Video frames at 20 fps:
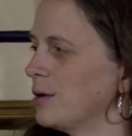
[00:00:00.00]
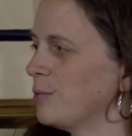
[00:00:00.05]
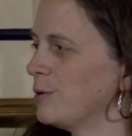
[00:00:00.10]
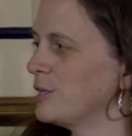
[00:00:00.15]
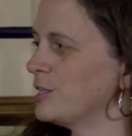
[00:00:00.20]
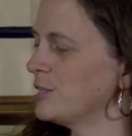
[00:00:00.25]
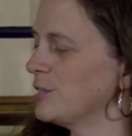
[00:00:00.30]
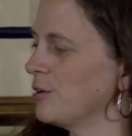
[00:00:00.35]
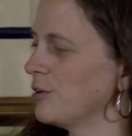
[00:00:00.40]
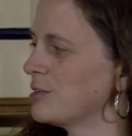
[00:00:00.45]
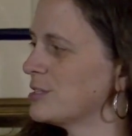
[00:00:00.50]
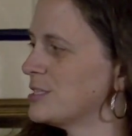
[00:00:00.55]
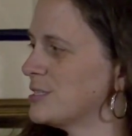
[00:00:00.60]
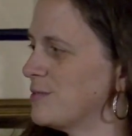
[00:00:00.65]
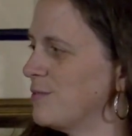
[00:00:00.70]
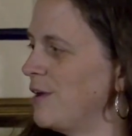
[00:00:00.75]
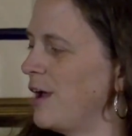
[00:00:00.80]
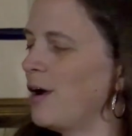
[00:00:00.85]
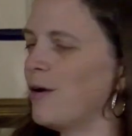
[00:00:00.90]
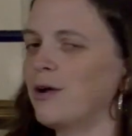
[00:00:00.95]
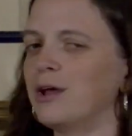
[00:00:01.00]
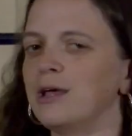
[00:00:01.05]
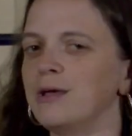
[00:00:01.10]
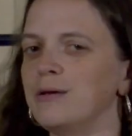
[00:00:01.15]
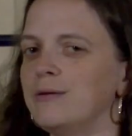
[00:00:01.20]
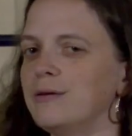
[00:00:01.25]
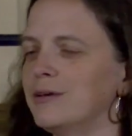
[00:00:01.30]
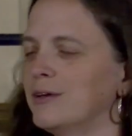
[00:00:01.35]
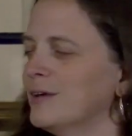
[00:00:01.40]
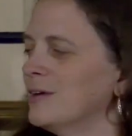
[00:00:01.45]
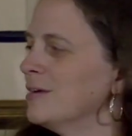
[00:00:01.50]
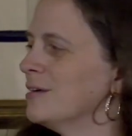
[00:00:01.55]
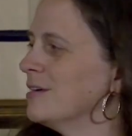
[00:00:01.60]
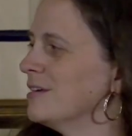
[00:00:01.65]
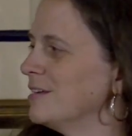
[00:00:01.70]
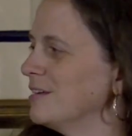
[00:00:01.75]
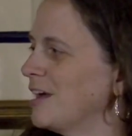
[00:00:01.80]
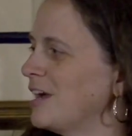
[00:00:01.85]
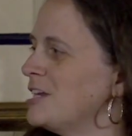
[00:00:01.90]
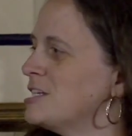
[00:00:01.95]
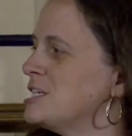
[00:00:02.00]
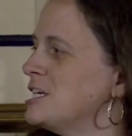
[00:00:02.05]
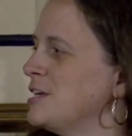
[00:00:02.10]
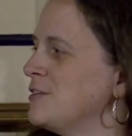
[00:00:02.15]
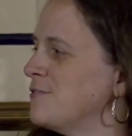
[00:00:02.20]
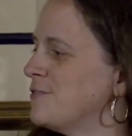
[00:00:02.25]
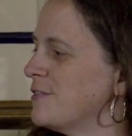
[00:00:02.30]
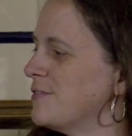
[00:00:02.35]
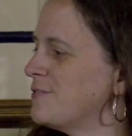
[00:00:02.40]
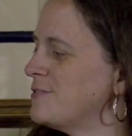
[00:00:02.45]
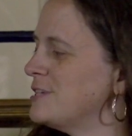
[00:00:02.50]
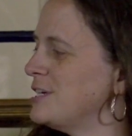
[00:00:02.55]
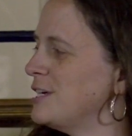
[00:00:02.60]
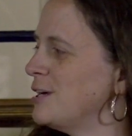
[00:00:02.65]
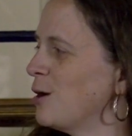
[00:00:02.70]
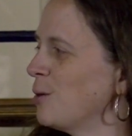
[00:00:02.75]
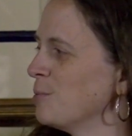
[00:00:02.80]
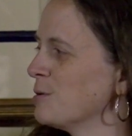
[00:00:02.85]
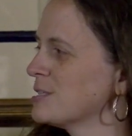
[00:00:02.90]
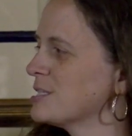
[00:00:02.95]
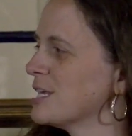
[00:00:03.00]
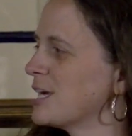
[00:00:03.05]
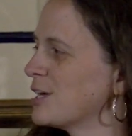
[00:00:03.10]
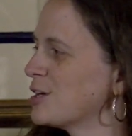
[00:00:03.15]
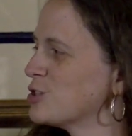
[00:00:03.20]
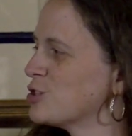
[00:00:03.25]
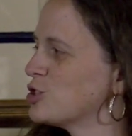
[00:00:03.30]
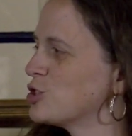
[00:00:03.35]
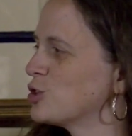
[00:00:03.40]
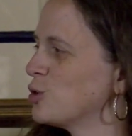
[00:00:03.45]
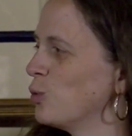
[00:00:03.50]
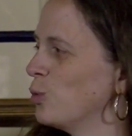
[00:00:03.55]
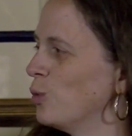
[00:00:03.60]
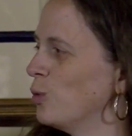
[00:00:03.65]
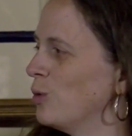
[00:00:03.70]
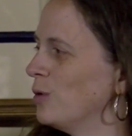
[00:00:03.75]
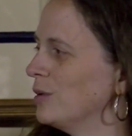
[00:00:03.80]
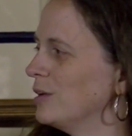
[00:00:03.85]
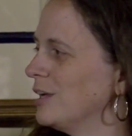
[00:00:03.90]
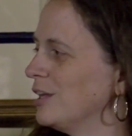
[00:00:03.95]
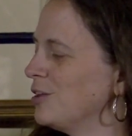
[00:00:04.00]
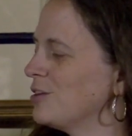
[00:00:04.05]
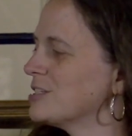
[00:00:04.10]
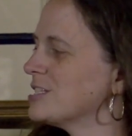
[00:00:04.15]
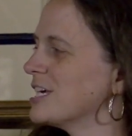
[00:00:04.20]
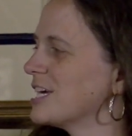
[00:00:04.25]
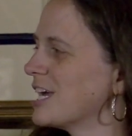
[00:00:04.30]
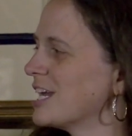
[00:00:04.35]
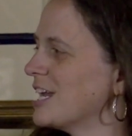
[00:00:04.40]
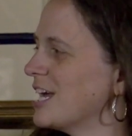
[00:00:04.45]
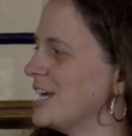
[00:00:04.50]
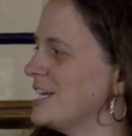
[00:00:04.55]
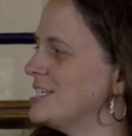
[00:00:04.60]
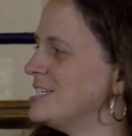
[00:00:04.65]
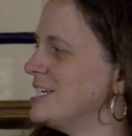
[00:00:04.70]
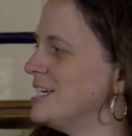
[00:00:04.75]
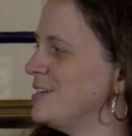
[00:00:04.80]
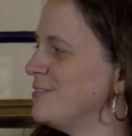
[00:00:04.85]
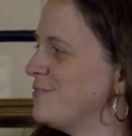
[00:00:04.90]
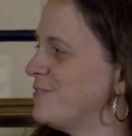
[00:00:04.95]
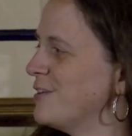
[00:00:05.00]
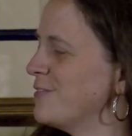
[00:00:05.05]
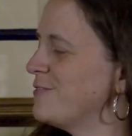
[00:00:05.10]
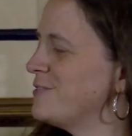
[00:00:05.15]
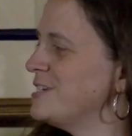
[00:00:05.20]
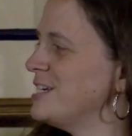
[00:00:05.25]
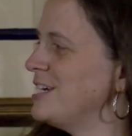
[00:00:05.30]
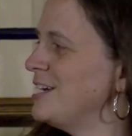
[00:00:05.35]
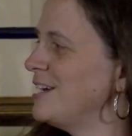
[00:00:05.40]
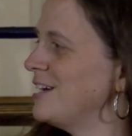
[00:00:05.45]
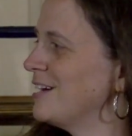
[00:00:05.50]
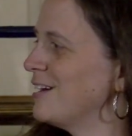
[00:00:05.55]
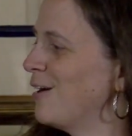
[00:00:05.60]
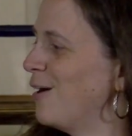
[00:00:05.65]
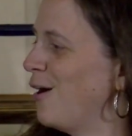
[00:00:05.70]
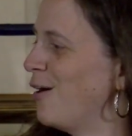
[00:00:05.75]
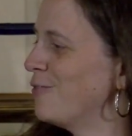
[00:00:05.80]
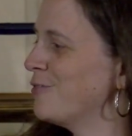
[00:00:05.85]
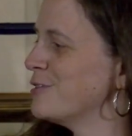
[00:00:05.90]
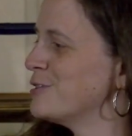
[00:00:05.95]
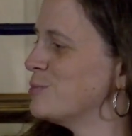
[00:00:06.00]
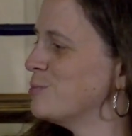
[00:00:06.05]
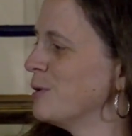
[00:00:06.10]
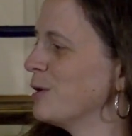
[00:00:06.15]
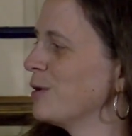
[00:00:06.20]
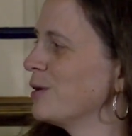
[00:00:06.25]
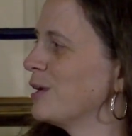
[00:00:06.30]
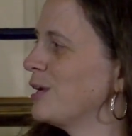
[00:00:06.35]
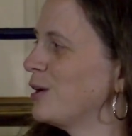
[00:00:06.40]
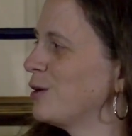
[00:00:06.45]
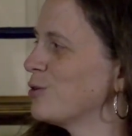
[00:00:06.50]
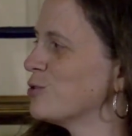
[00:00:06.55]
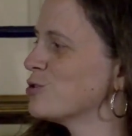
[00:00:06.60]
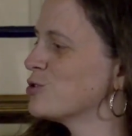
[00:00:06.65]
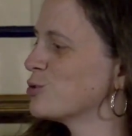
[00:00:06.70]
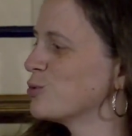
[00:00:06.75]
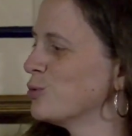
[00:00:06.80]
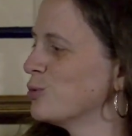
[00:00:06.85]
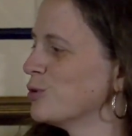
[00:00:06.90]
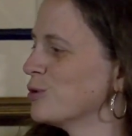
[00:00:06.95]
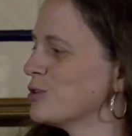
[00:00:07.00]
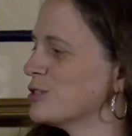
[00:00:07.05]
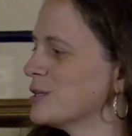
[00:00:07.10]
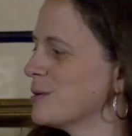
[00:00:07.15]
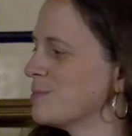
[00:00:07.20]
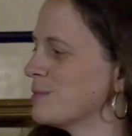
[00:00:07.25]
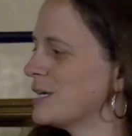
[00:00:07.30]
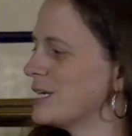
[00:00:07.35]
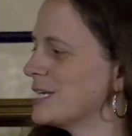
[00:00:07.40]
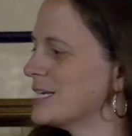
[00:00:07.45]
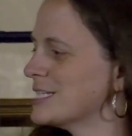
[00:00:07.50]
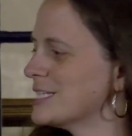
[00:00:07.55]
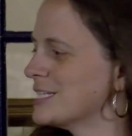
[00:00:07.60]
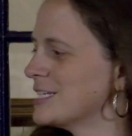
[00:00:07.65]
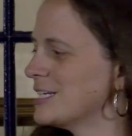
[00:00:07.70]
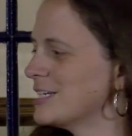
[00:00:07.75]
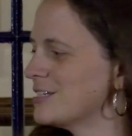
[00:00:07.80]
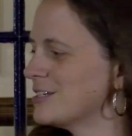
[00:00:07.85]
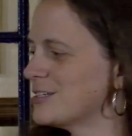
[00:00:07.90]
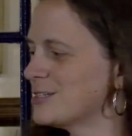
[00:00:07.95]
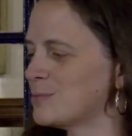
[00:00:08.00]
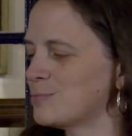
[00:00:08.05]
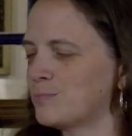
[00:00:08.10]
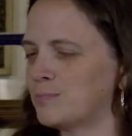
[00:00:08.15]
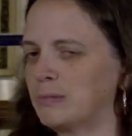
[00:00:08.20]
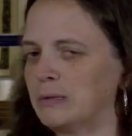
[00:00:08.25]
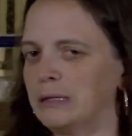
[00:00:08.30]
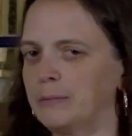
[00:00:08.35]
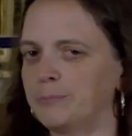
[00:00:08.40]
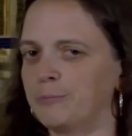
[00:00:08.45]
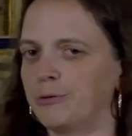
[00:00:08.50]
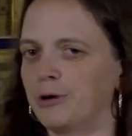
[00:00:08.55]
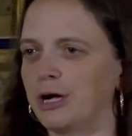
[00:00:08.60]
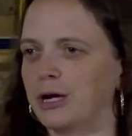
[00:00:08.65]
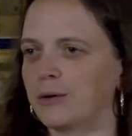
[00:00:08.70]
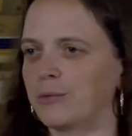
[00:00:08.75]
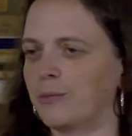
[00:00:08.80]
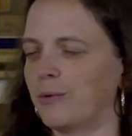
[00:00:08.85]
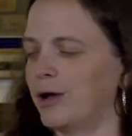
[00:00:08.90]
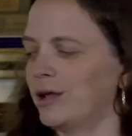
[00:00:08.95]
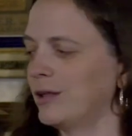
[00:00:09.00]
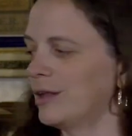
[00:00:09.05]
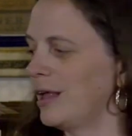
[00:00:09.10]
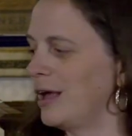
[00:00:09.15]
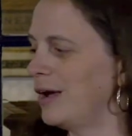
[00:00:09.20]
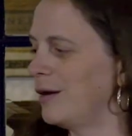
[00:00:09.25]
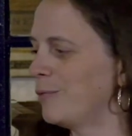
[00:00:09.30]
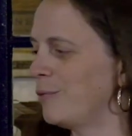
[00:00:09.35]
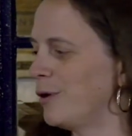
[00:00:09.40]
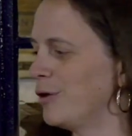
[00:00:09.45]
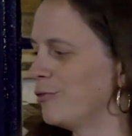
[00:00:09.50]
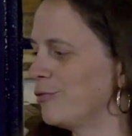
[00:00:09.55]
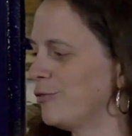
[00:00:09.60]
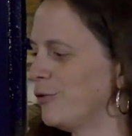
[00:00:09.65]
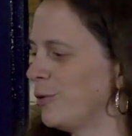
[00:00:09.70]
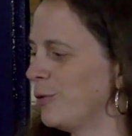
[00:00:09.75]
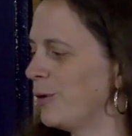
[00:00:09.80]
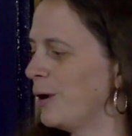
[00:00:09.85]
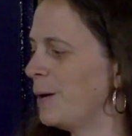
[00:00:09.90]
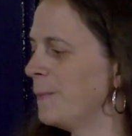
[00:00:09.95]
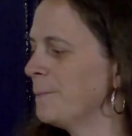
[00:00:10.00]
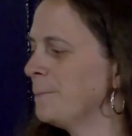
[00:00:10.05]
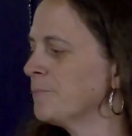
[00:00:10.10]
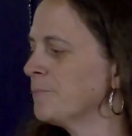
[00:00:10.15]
which looks very 1950, almost like a school. It looks like a 1950 office building or school or something, doesn't it? Just brick, one floor.